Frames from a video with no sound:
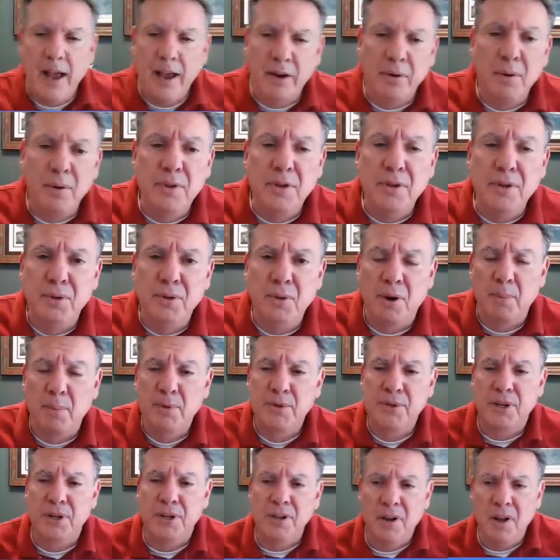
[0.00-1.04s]
agree with you
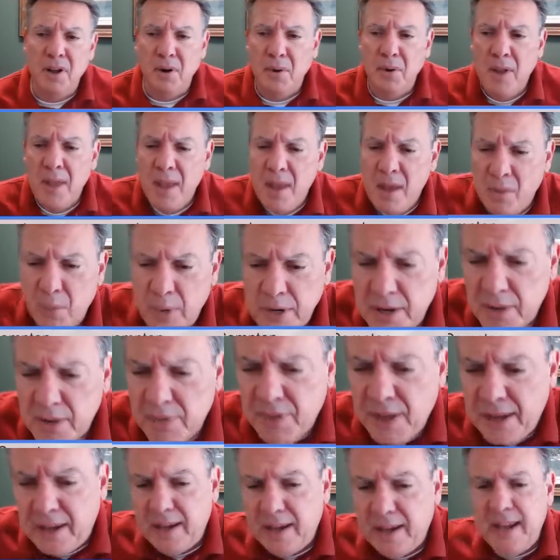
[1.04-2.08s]
200%. When you
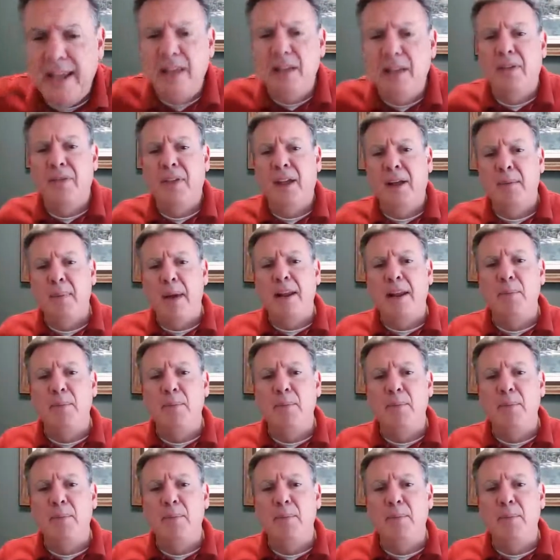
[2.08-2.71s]
think about